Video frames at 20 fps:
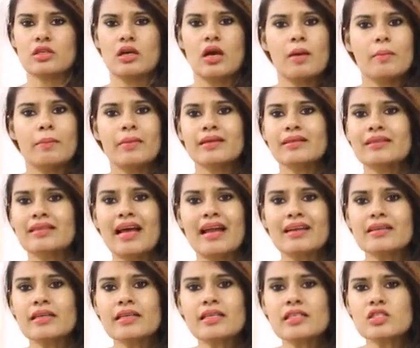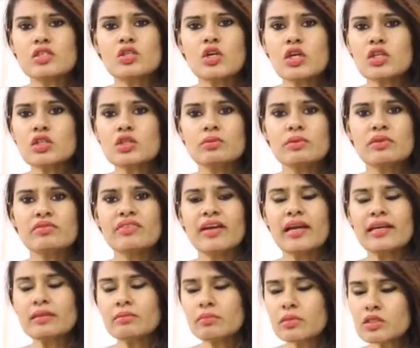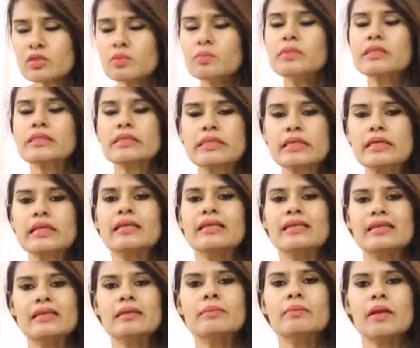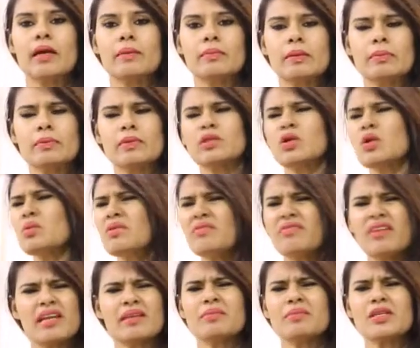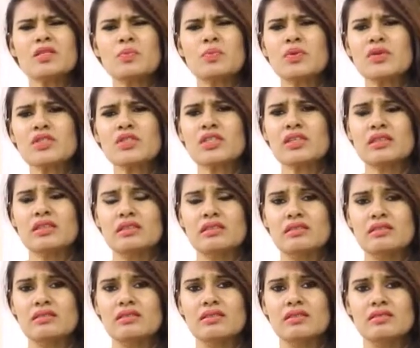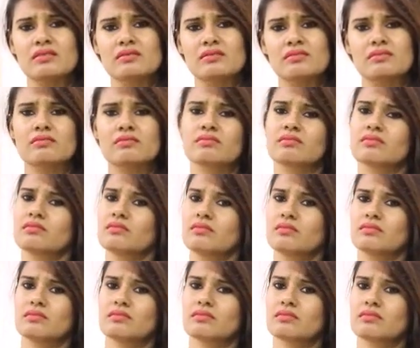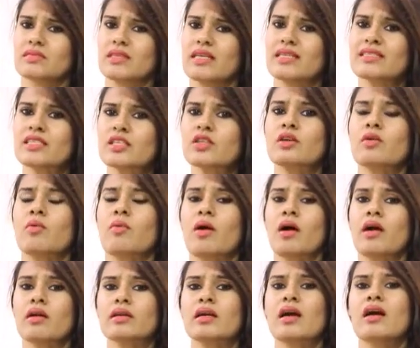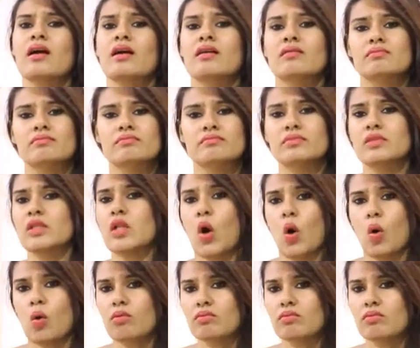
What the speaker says: But that is going to be very much missing in Libra people. They will be very much pushy. Is it going to work? No.